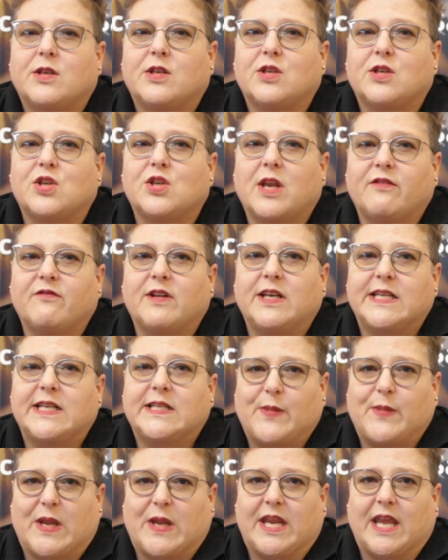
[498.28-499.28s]
Generally
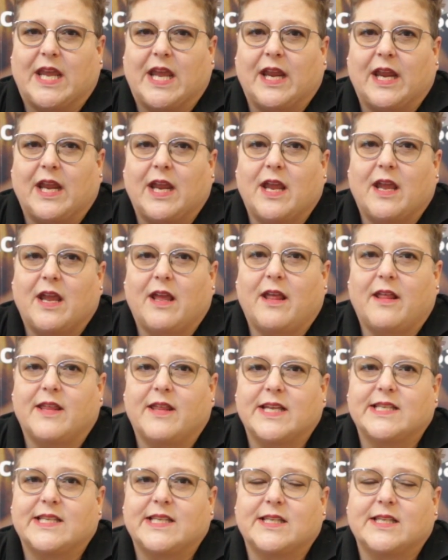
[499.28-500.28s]
speaking,
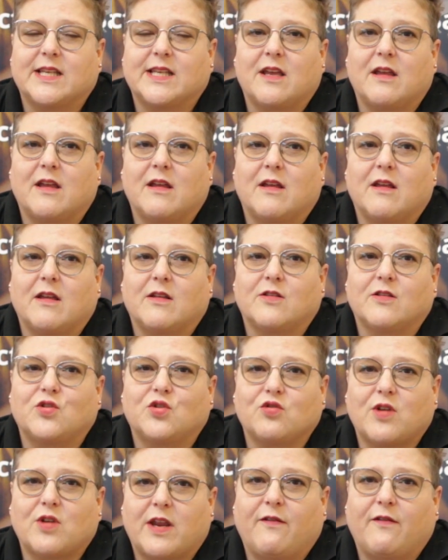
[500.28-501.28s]
this is a
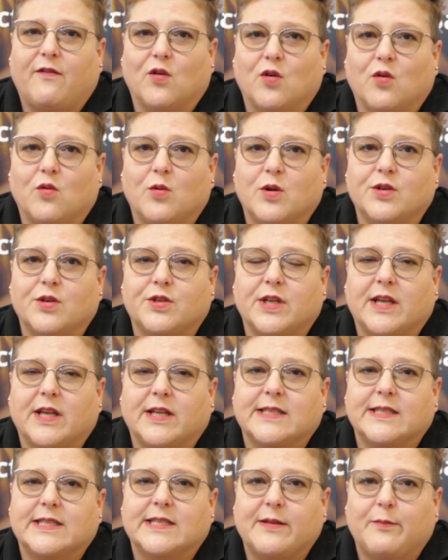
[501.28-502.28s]
straightforward
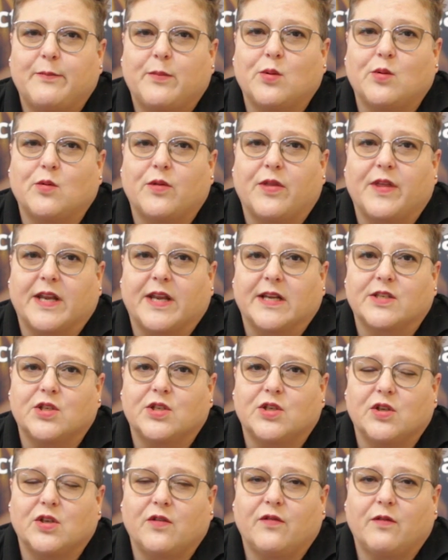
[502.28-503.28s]
and simple thing to
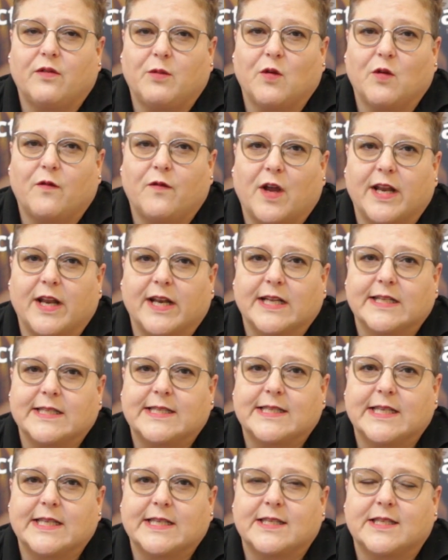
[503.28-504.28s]
do from your finance
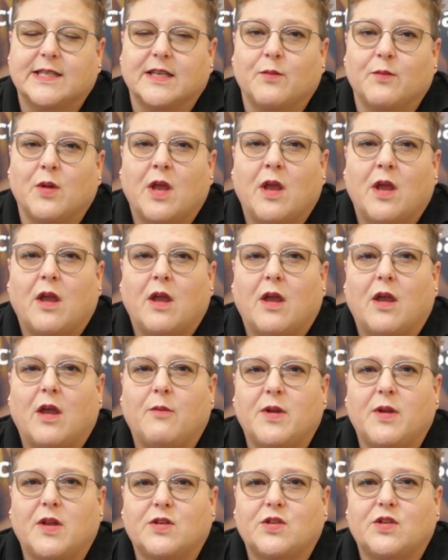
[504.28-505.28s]
system,
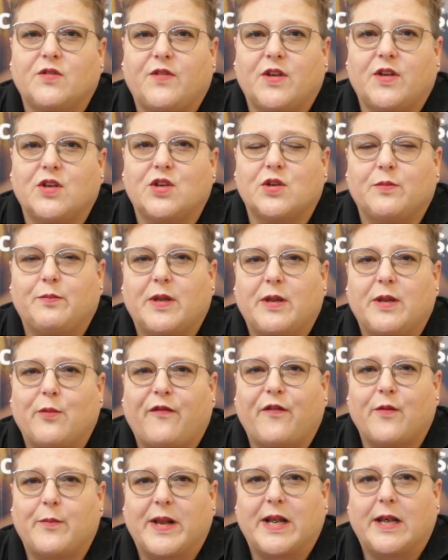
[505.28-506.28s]
and most of you should be
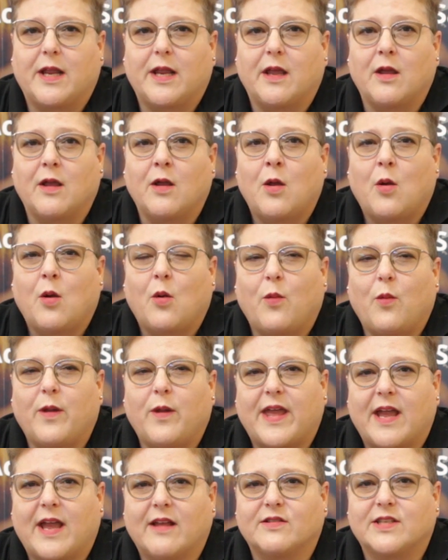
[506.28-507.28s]
familiar
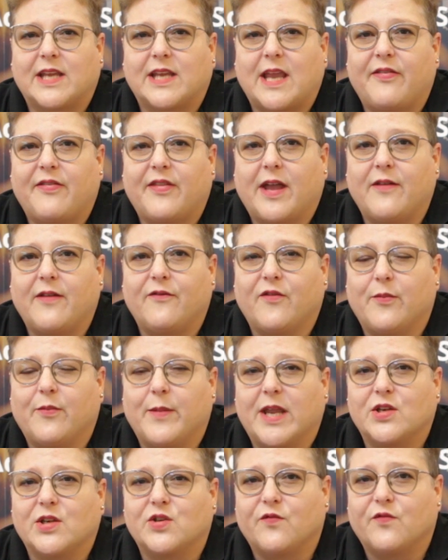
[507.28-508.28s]
with how to get that
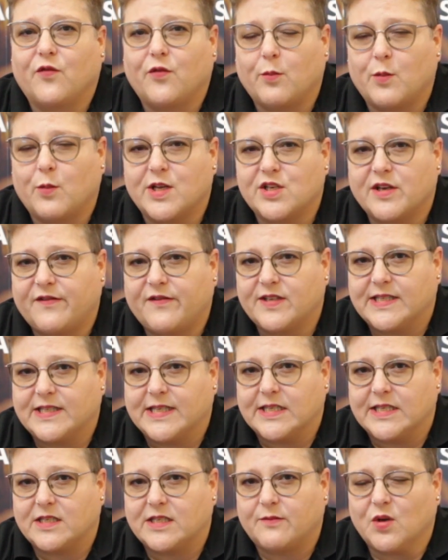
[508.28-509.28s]
information from whichever
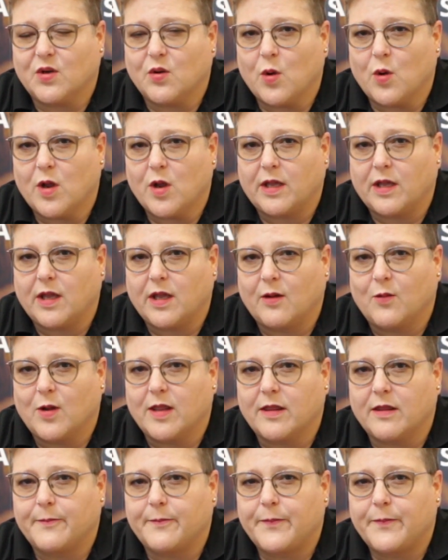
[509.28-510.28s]
system you're working with.